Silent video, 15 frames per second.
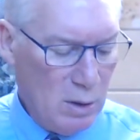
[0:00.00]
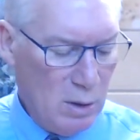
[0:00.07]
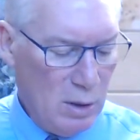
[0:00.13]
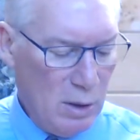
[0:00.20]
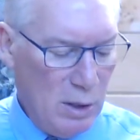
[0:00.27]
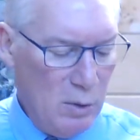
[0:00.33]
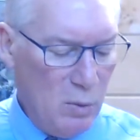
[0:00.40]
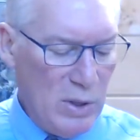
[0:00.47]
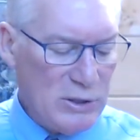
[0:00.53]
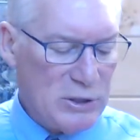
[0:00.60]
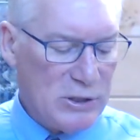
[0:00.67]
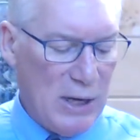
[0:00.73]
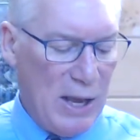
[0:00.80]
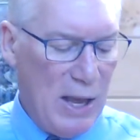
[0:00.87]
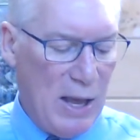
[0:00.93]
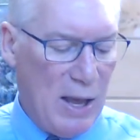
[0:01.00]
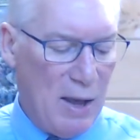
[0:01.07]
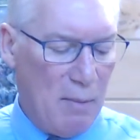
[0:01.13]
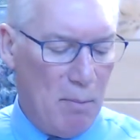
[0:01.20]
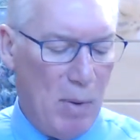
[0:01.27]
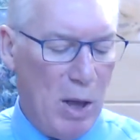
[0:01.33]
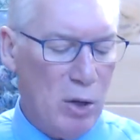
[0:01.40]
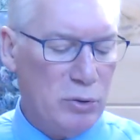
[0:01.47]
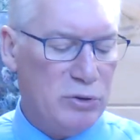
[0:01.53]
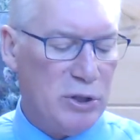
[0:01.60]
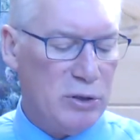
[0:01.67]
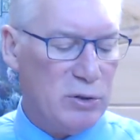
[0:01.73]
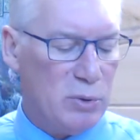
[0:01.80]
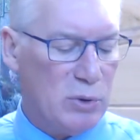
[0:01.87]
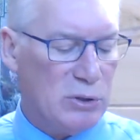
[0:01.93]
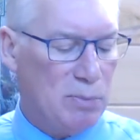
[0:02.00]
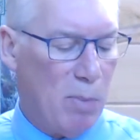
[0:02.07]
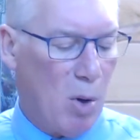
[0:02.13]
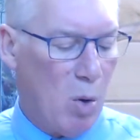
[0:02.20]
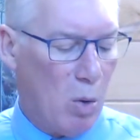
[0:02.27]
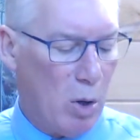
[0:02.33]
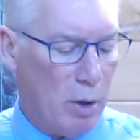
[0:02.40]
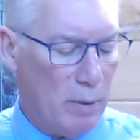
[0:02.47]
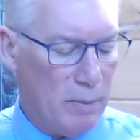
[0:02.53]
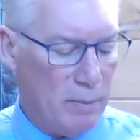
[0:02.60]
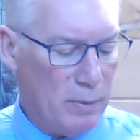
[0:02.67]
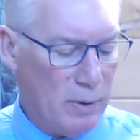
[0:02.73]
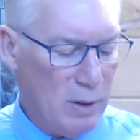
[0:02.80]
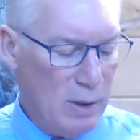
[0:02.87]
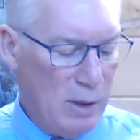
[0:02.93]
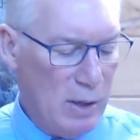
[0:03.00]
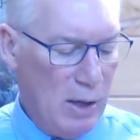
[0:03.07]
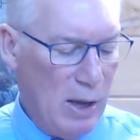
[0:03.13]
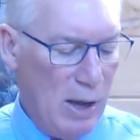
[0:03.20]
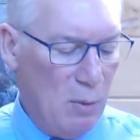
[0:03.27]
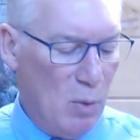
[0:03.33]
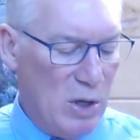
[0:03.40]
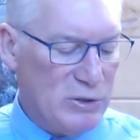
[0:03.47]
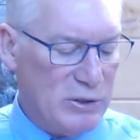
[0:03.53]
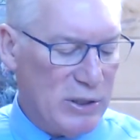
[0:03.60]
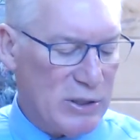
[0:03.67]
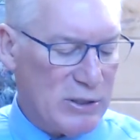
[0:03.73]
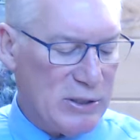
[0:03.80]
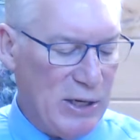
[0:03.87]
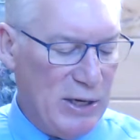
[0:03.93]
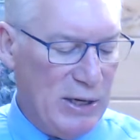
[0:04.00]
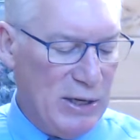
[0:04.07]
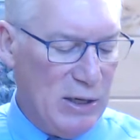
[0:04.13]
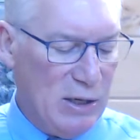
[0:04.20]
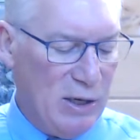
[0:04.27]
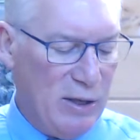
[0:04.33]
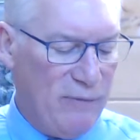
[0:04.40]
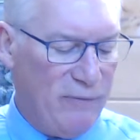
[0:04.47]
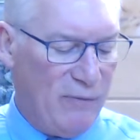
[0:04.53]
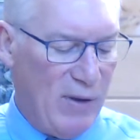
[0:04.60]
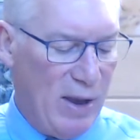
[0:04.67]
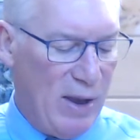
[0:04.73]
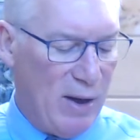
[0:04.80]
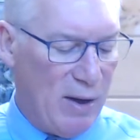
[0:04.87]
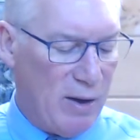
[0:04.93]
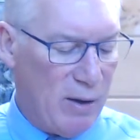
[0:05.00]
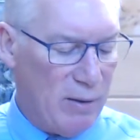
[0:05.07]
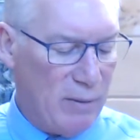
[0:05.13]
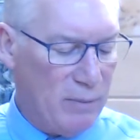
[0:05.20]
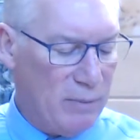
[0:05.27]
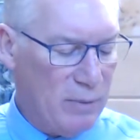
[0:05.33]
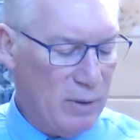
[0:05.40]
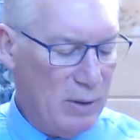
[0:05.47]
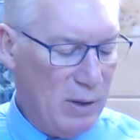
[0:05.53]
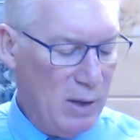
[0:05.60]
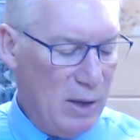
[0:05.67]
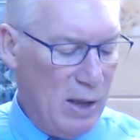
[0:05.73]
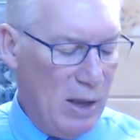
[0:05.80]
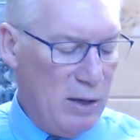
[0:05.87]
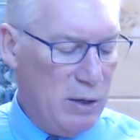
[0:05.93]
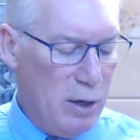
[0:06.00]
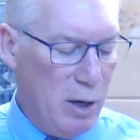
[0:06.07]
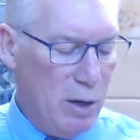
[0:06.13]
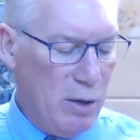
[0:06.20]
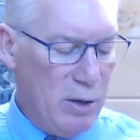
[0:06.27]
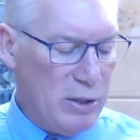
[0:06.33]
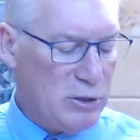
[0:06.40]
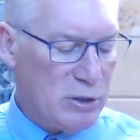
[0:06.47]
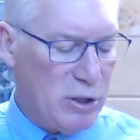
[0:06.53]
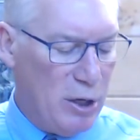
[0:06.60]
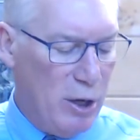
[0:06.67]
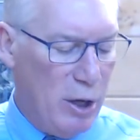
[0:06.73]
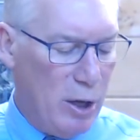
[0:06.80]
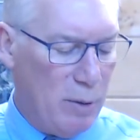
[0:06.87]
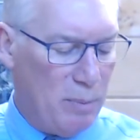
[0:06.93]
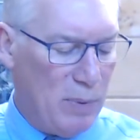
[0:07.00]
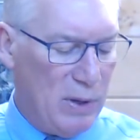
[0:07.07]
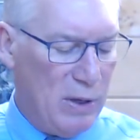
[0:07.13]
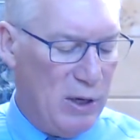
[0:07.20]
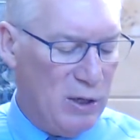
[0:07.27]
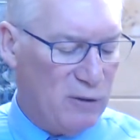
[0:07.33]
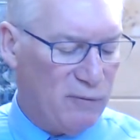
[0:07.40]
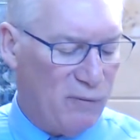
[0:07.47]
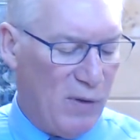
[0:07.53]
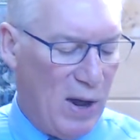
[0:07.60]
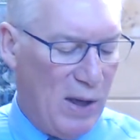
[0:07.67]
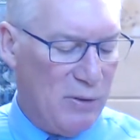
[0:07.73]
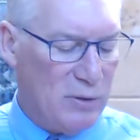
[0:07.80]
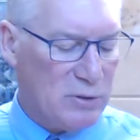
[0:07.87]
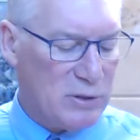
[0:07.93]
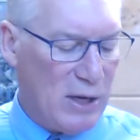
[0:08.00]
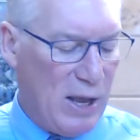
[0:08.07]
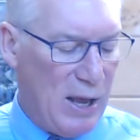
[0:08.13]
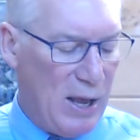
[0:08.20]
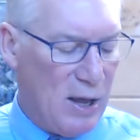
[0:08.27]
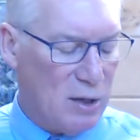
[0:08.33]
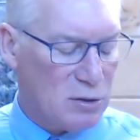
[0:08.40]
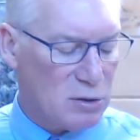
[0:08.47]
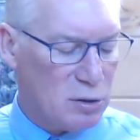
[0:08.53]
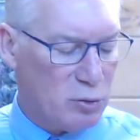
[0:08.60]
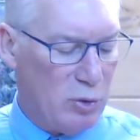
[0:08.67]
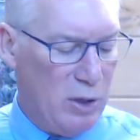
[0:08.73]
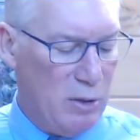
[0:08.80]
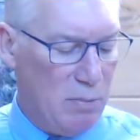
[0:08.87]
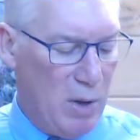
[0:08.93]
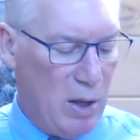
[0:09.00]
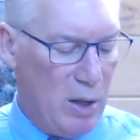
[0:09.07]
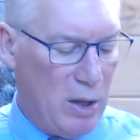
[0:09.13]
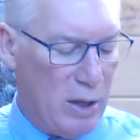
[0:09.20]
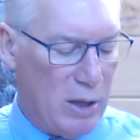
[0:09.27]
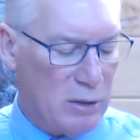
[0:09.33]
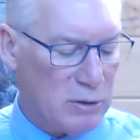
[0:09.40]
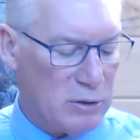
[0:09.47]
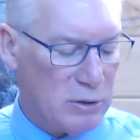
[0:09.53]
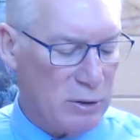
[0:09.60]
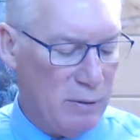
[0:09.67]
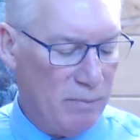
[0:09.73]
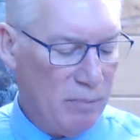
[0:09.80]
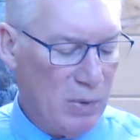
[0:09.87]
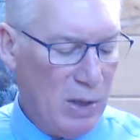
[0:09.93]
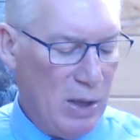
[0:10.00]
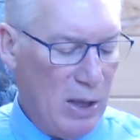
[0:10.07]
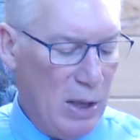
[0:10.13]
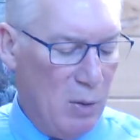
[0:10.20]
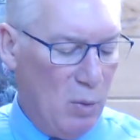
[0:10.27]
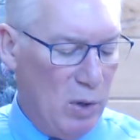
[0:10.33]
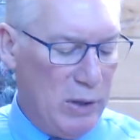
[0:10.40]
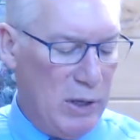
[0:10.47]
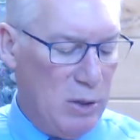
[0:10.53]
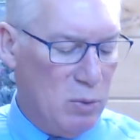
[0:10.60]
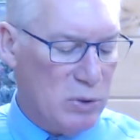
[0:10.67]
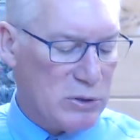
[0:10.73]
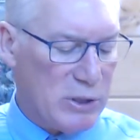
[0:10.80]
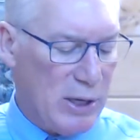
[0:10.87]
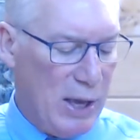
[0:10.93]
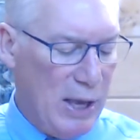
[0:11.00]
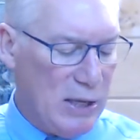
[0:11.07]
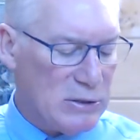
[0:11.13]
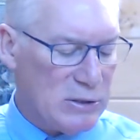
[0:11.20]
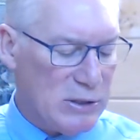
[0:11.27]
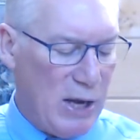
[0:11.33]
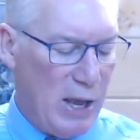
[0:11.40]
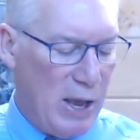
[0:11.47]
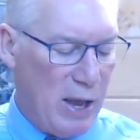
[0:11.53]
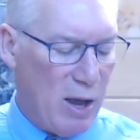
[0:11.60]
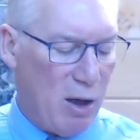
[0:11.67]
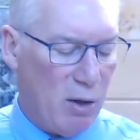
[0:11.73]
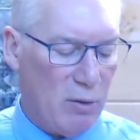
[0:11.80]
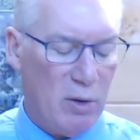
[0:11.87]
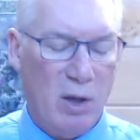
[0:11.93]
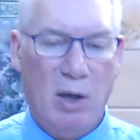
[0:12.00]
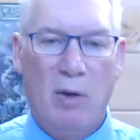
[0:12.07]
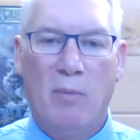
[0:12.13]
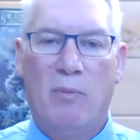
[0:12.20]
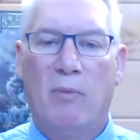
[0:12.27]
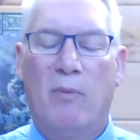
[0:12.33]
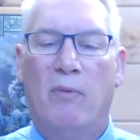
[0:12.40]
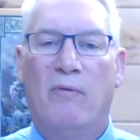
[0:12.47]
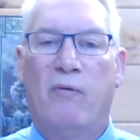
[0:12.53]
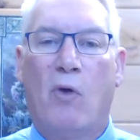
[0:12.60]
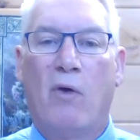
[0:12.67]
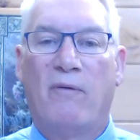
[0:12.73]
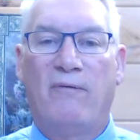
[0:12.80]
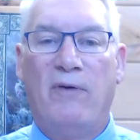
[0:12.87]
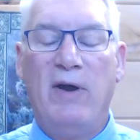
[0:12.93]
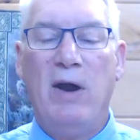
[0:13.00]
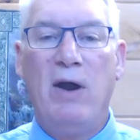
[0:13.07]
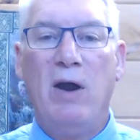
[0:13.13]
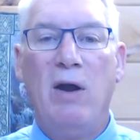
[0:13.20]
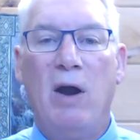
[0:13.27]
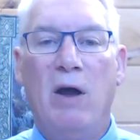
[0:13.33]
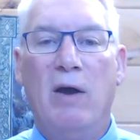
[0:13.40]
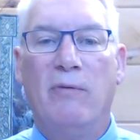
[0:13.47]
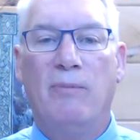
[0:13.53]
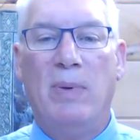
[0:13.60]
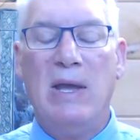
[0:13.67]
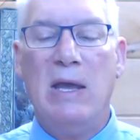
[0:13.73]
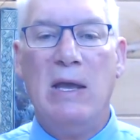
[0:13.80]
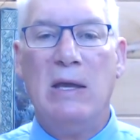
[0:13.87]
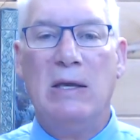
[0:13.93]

in which time Moses was born and was exceedingly fair, and nourished up in his father's house three months. And when he was cast out, for fear of being